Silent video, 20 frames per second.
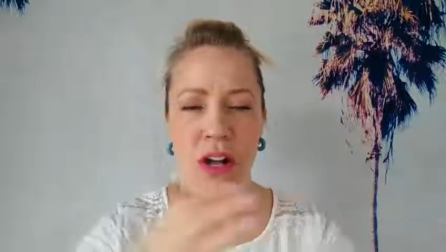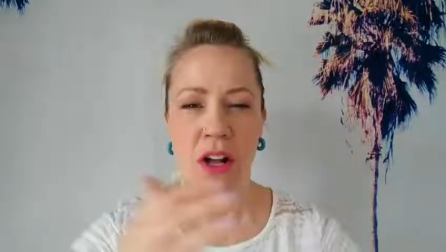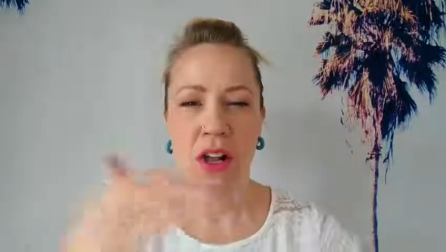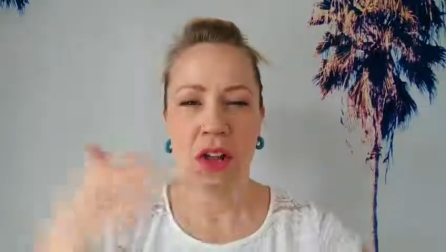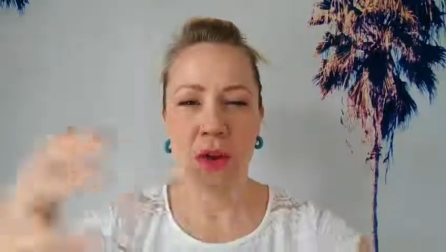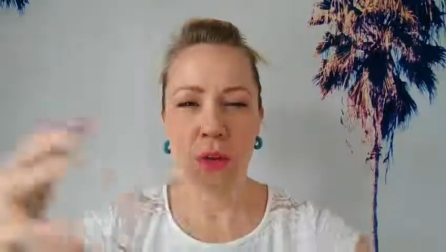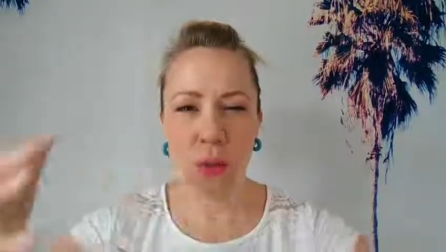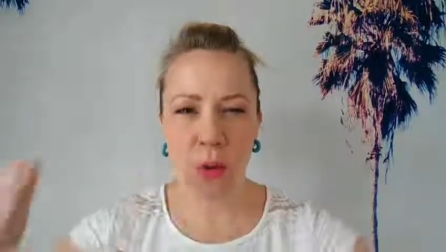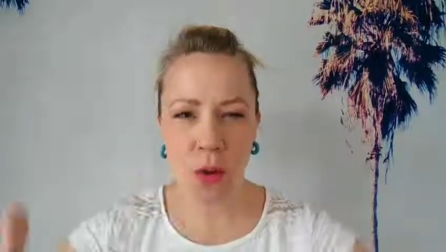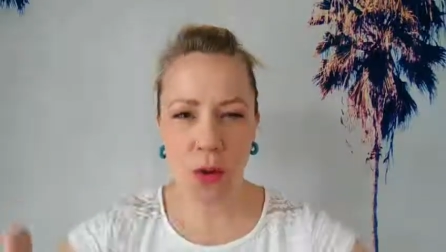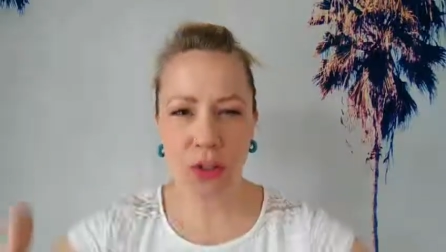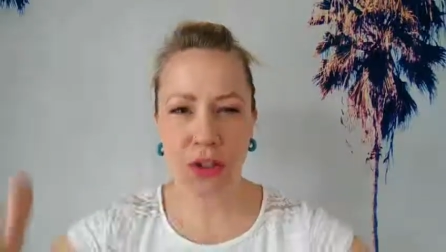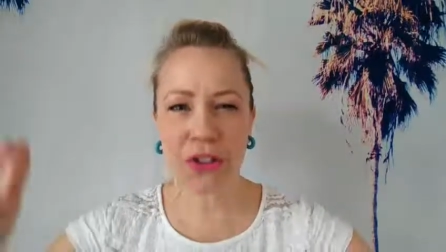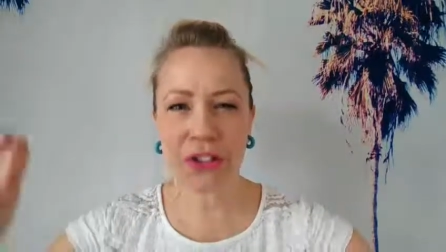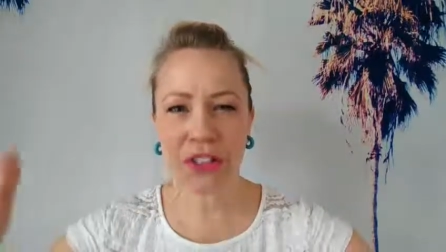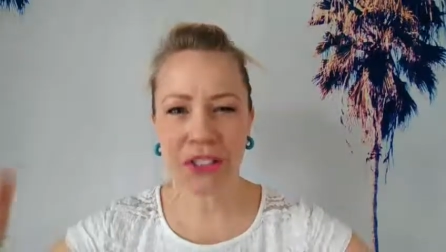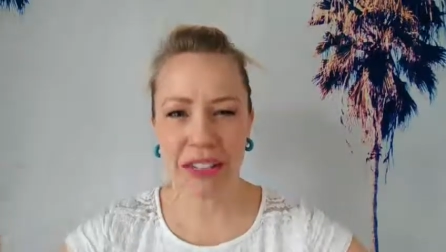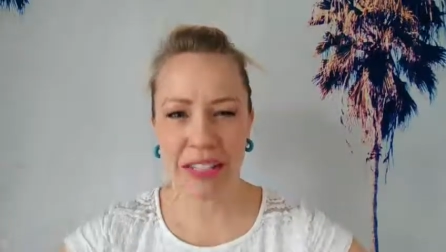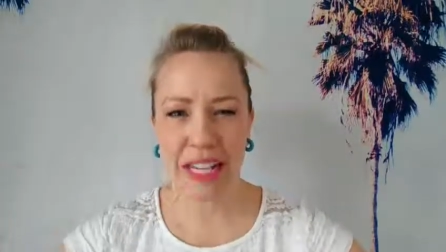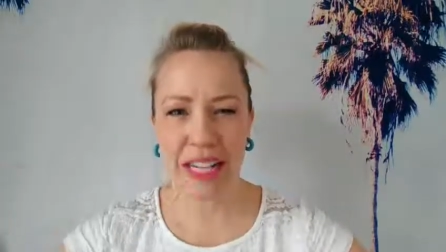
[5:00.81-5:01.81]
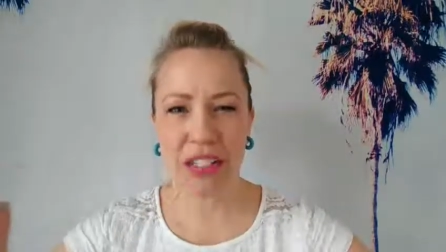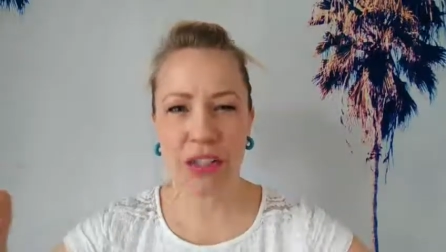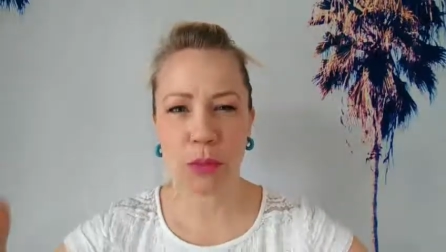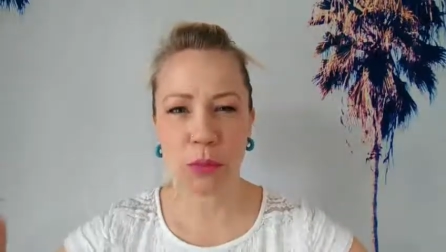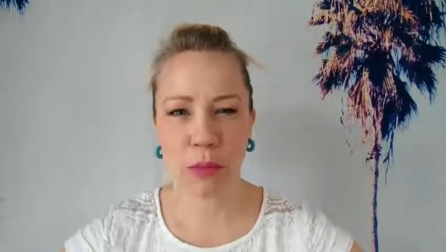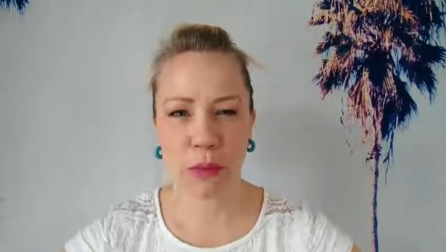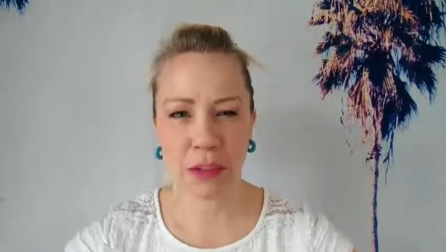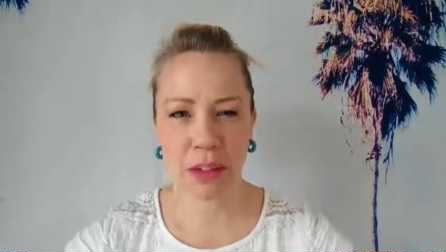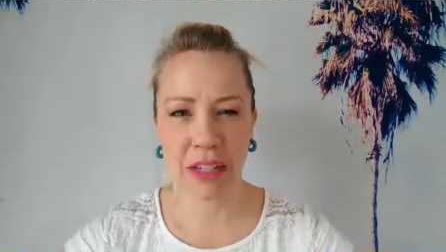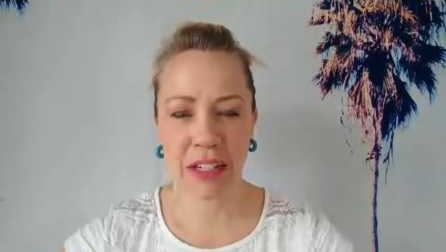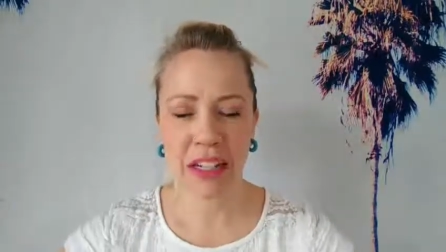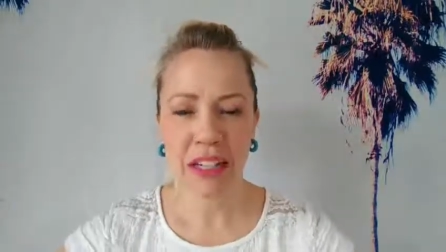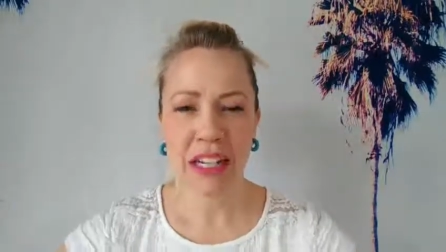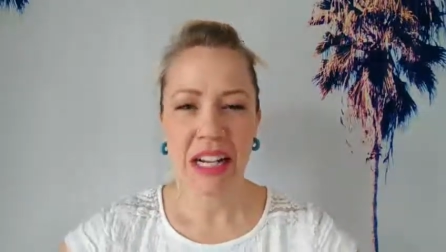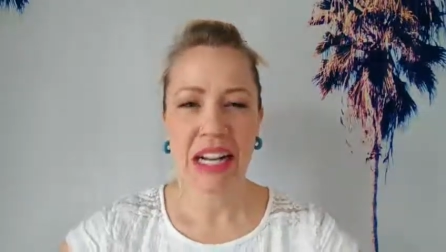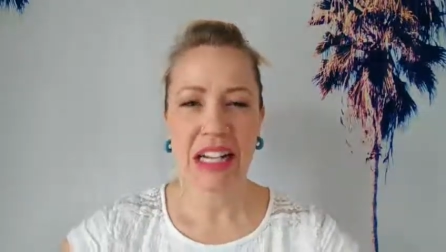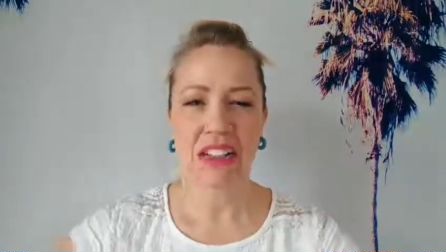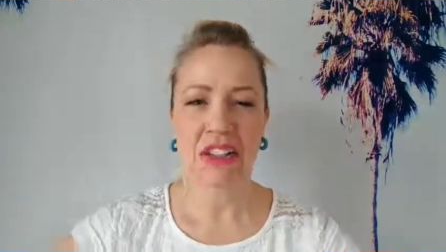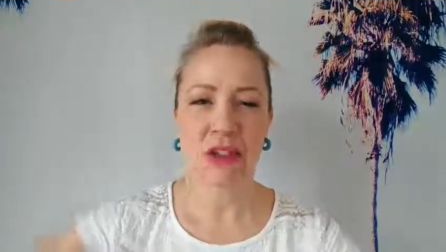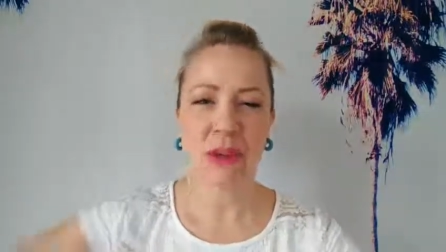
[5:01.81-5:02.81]
The water just stays put
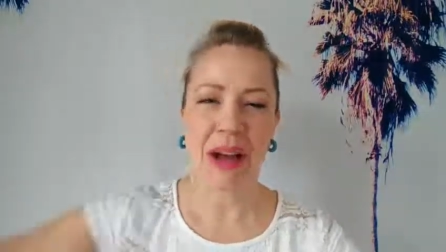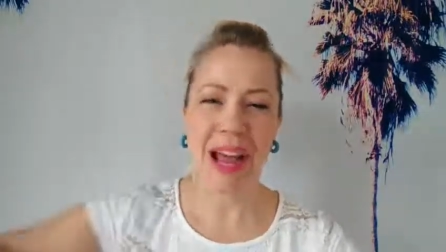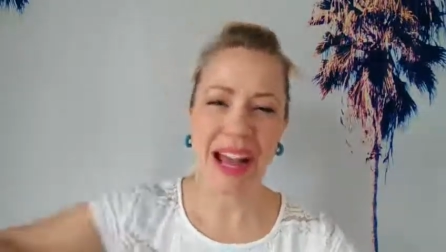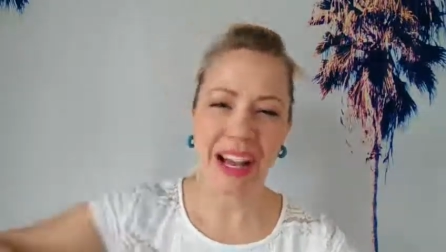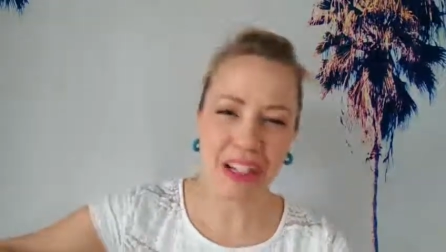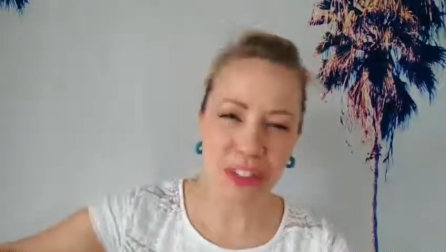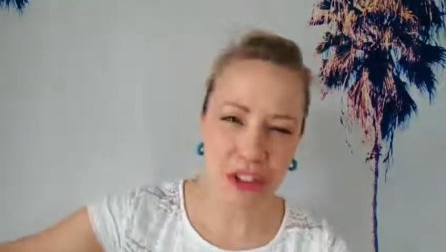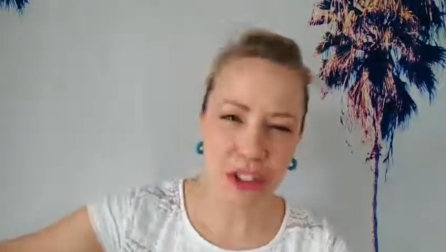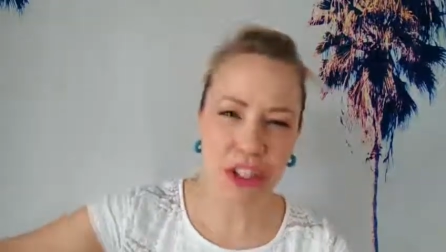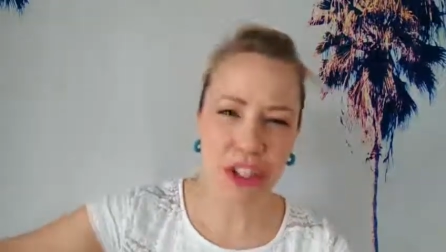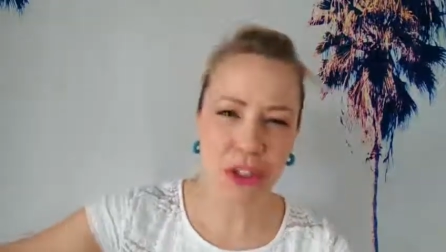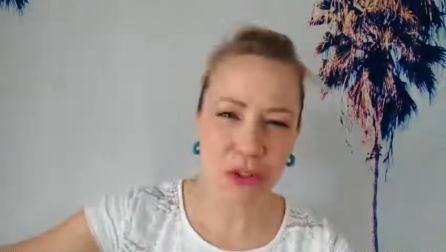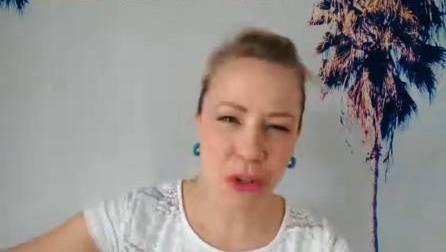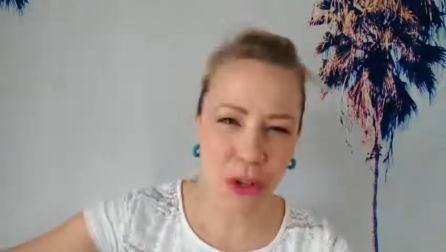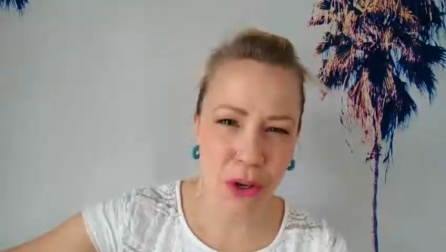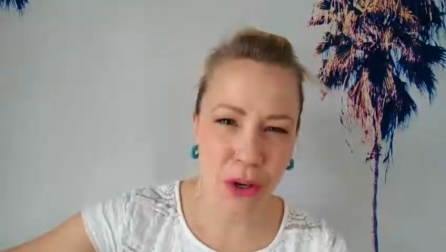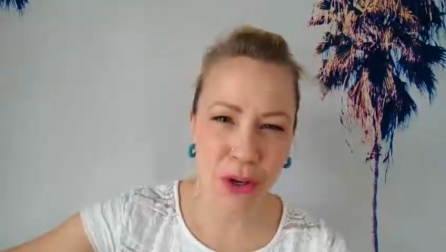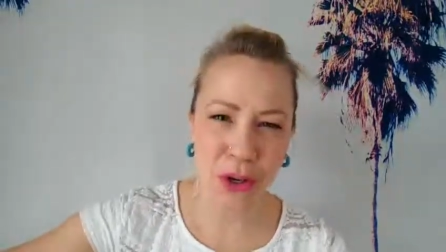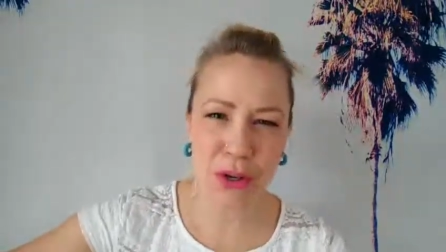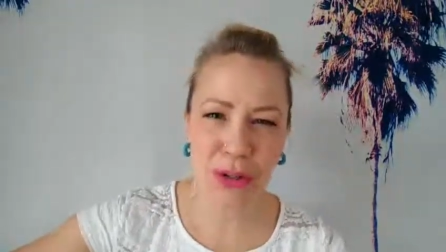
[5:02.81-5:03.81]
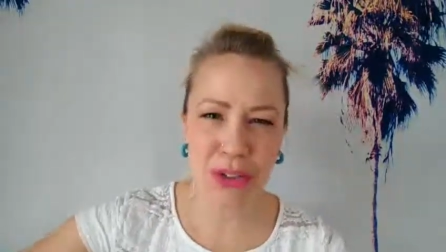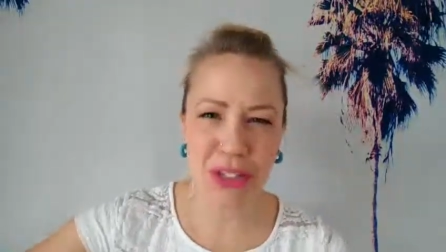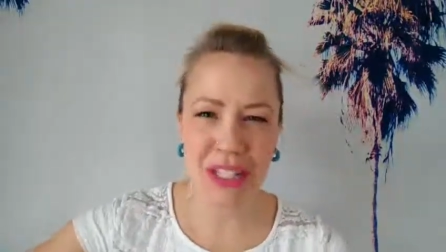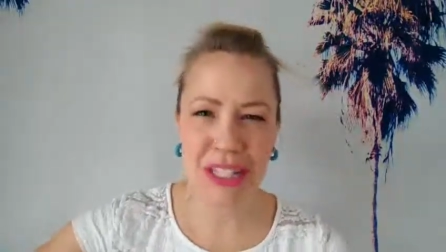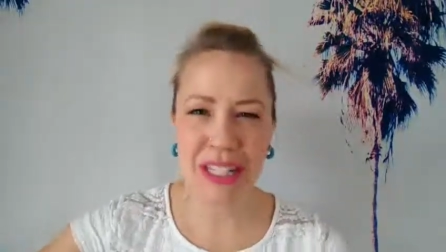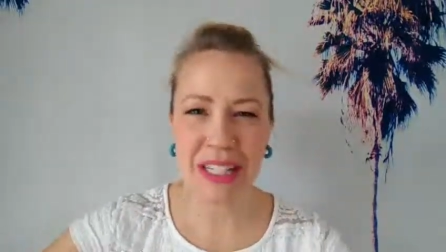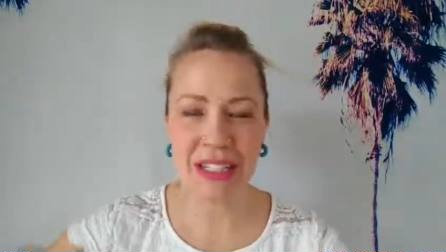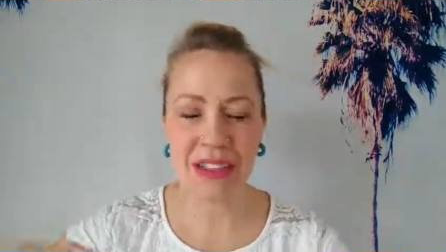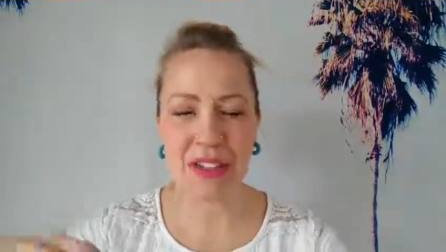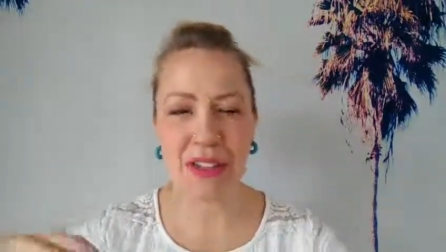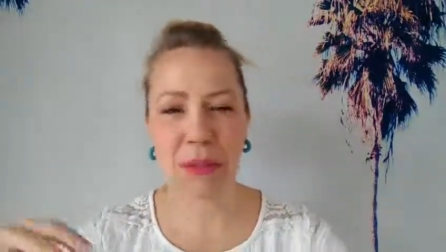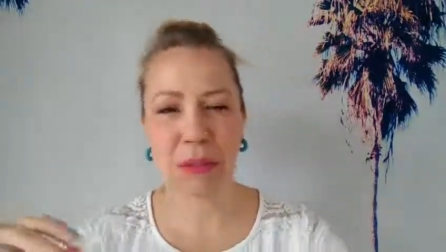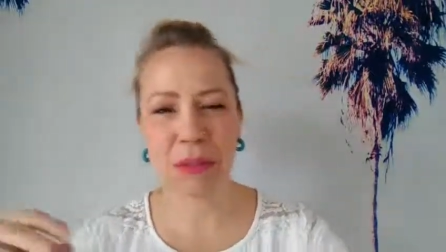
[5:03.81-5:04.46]
and so algae grows and then you get